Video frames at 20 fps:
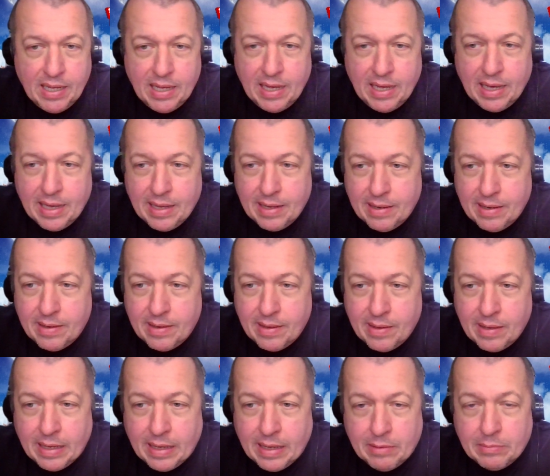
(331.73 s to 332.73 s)
And
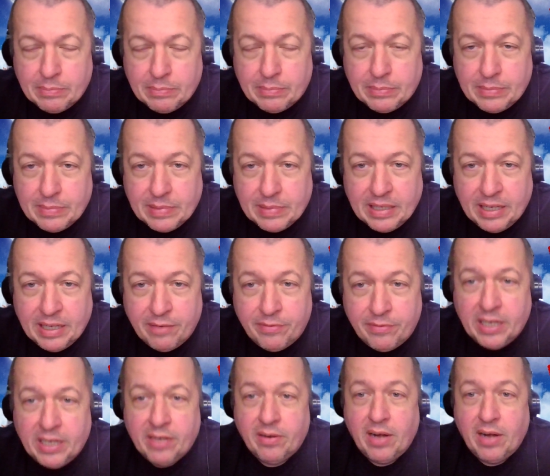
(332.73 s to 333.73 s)
if
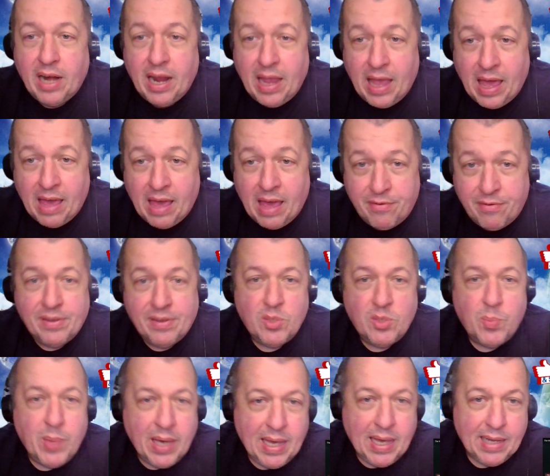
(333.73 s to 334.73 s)
there ever is a
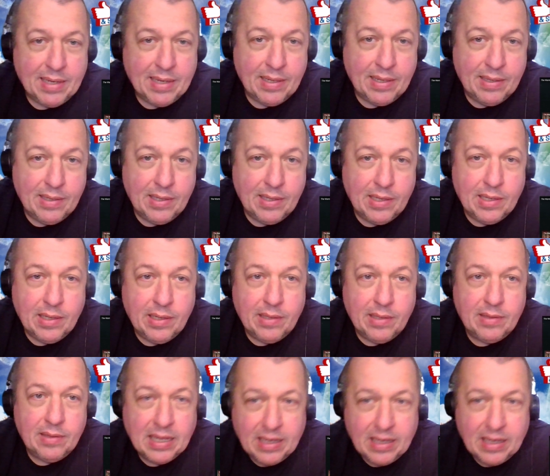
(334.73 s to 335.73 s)
band
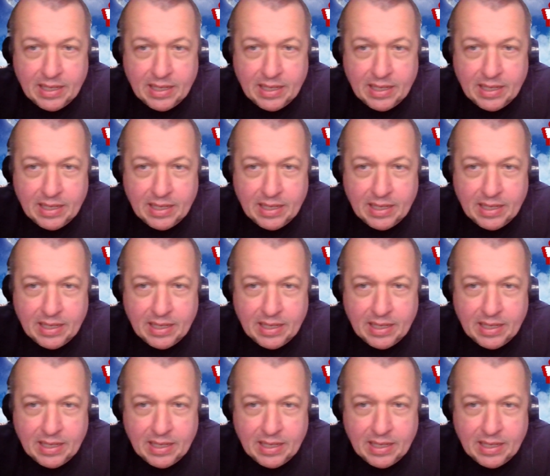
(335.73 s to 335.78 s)
that